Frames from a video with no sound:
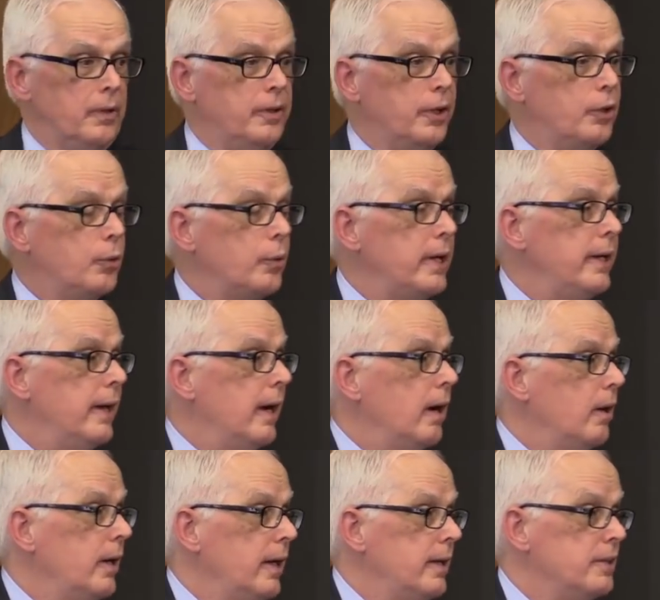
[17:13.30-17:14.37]
The green
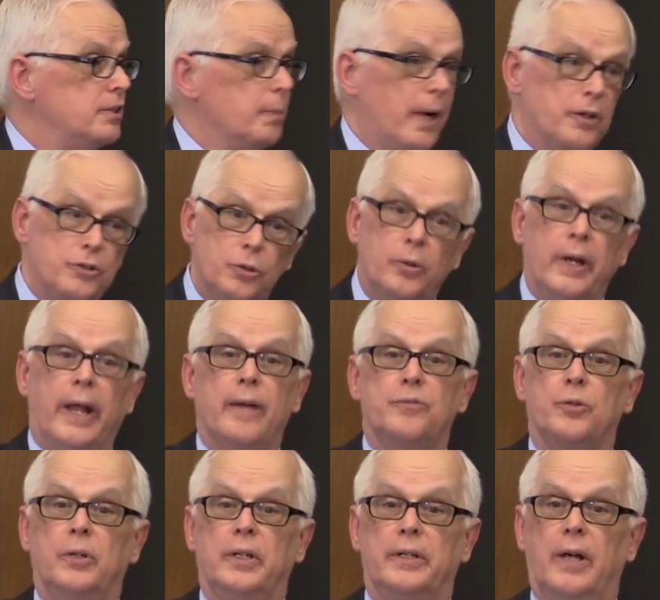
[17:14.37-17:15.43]
area is about $2.5
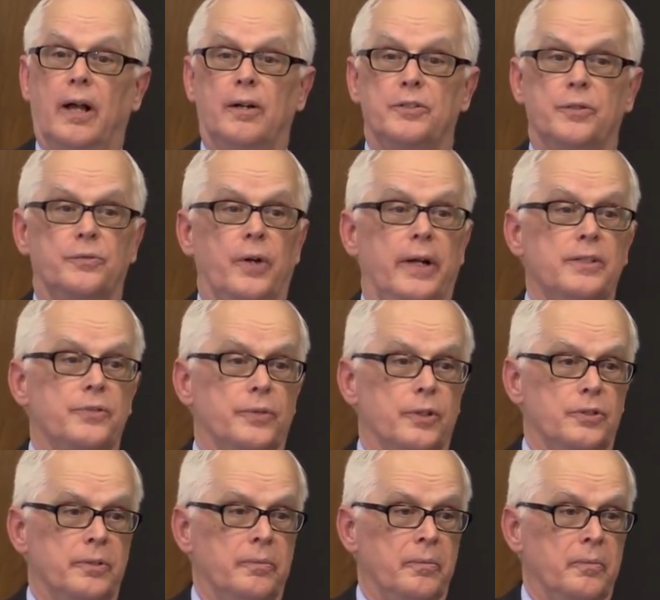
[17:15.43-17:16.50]
trillion of
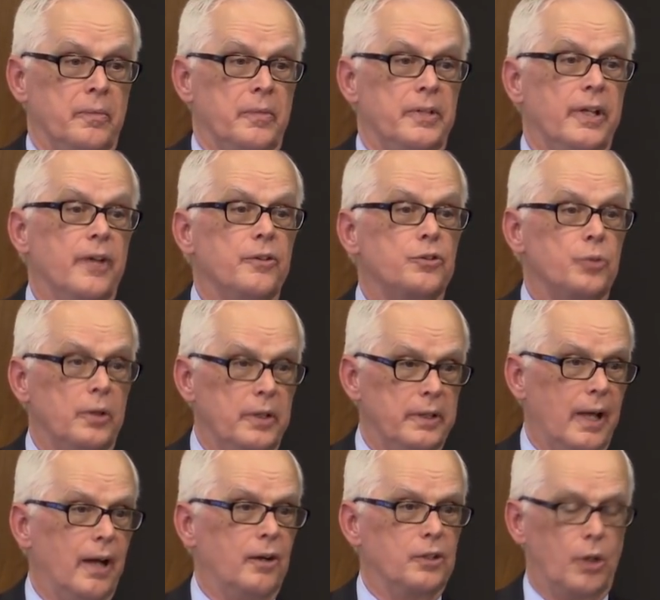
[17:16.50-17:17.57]
transfers. The other $1
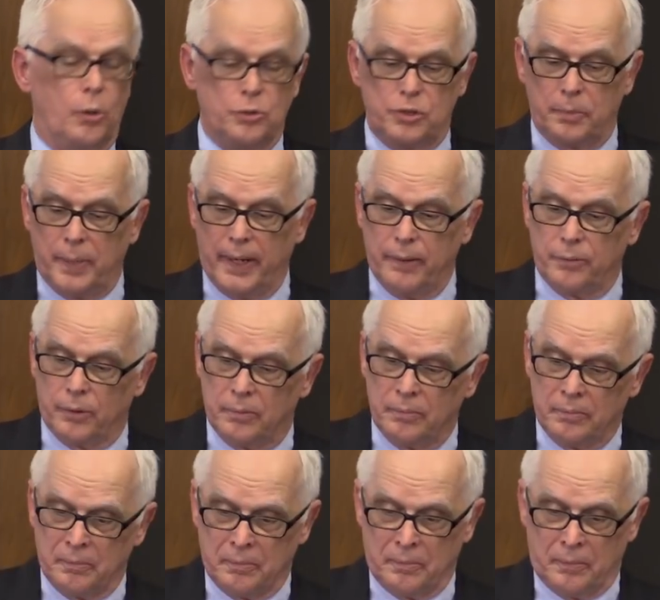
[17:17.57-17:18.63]
trillion goes to pay for
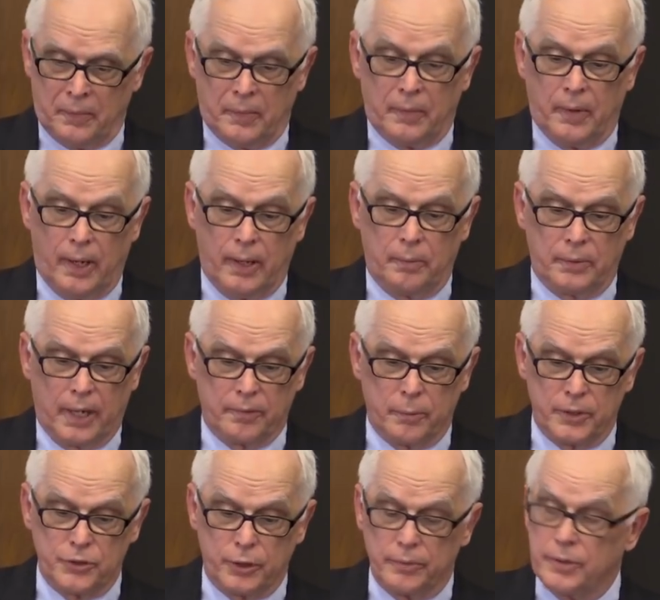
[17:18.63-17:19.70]

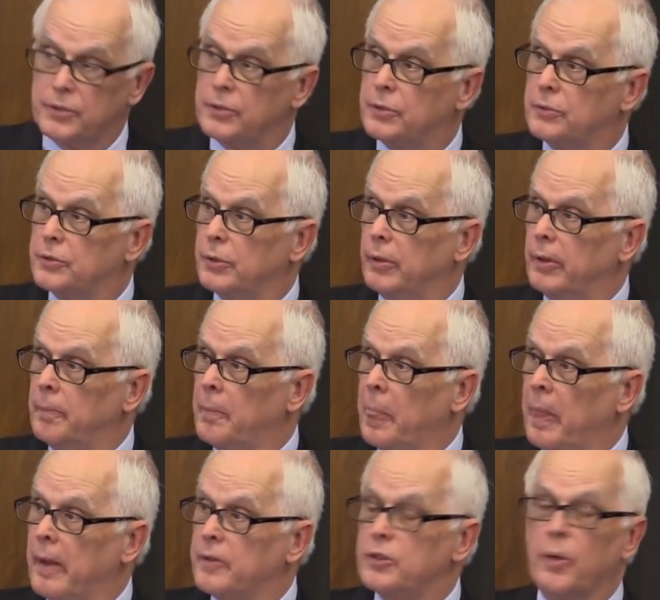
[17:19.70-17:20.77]
government services and so on.
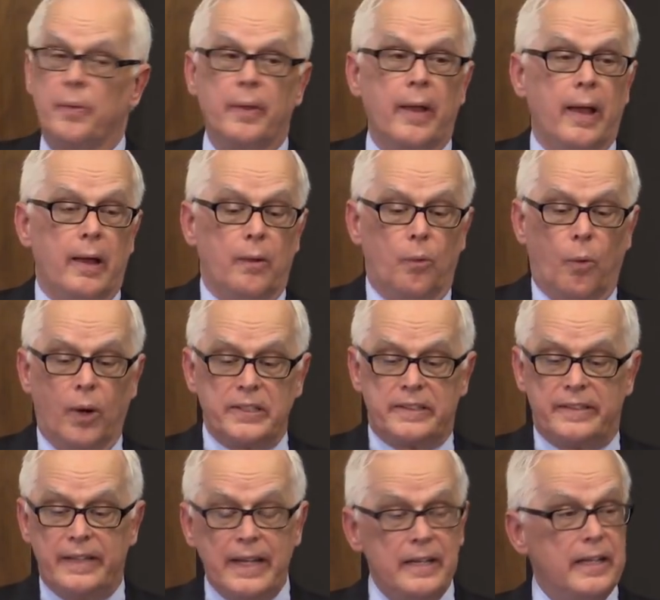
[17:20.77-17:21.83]
So
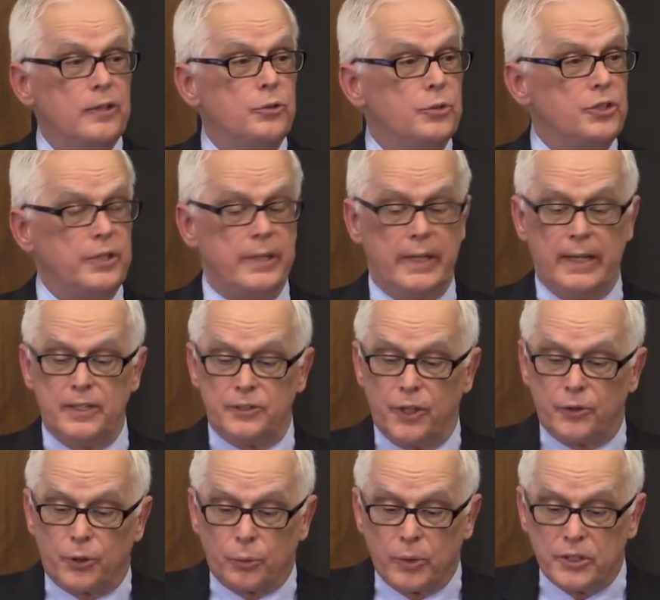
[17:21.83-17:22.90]
what's then interesting is
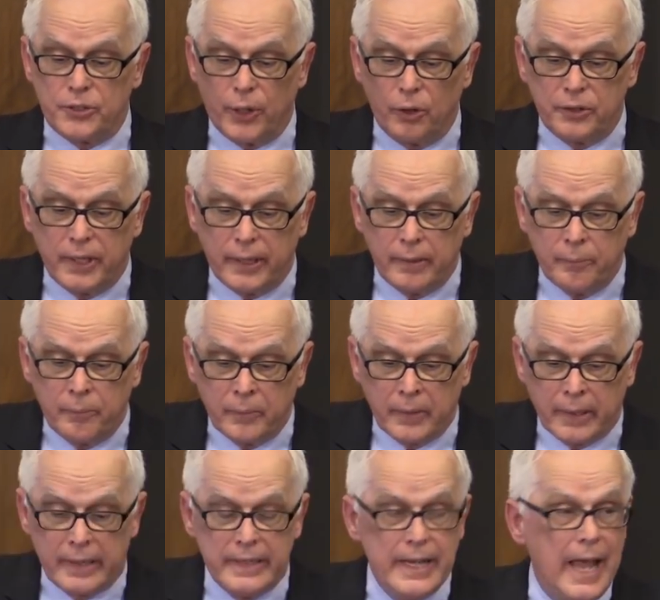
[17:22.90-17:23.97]
that the resulting
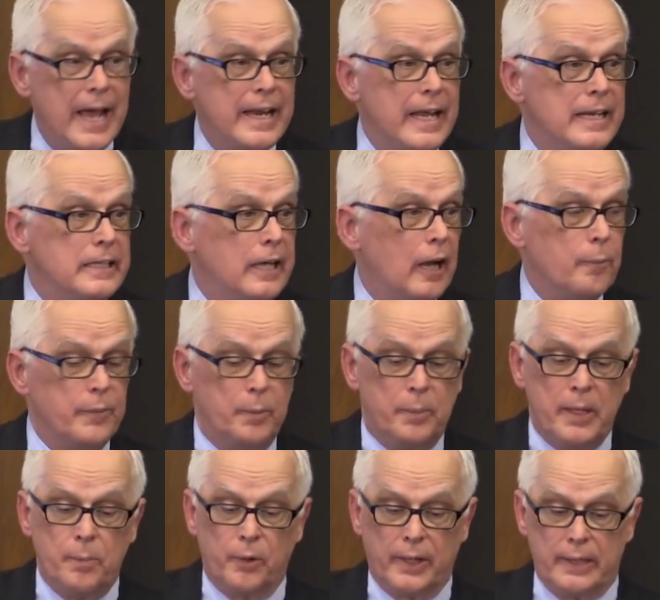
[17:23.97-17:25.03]
net income that
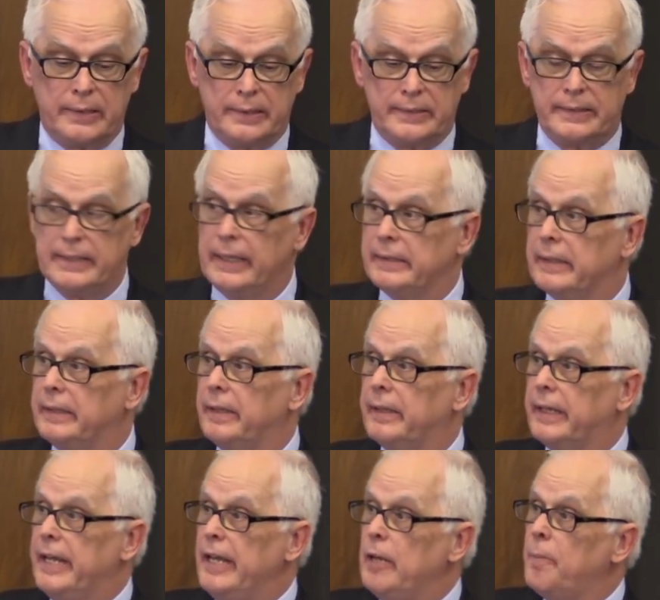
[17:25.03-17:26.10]
people get to
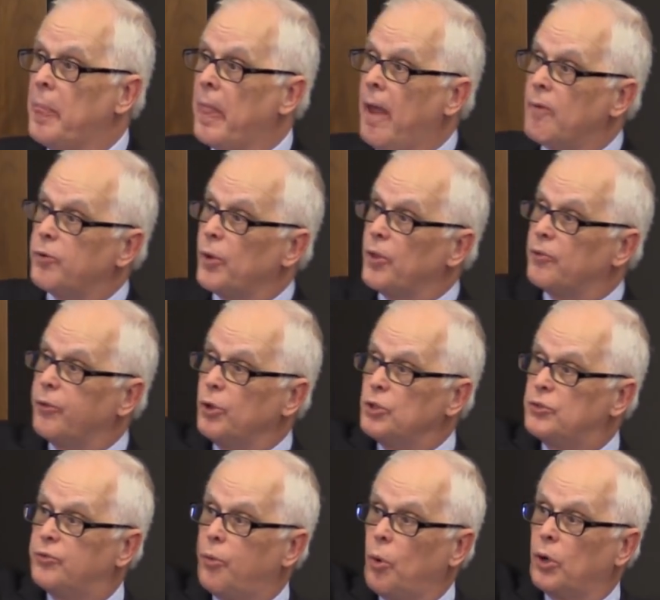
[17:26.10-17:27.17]
keep for the
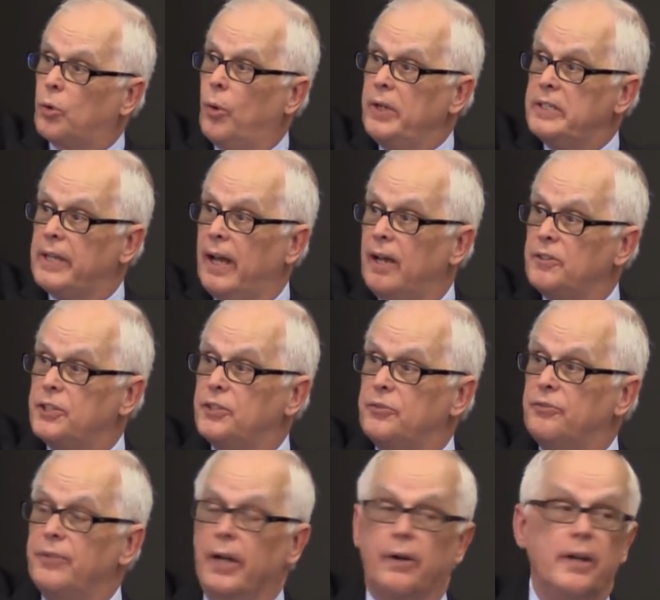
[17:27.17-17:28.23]
first four quintiles
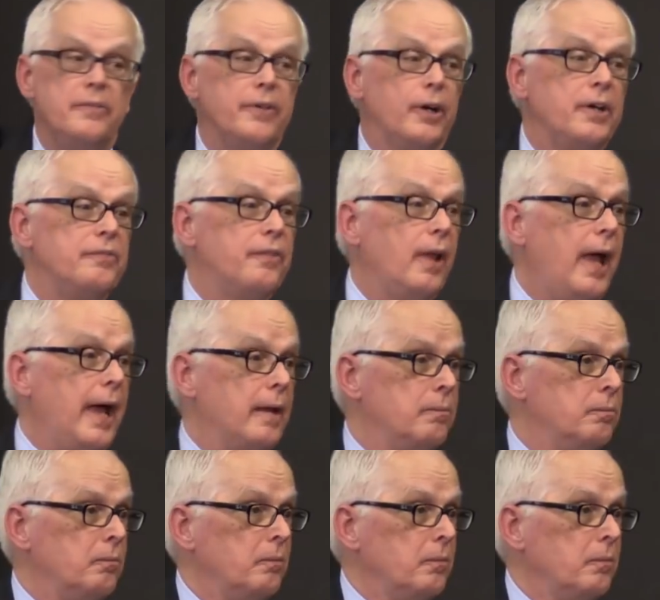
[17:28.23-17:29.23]
is very, very flat.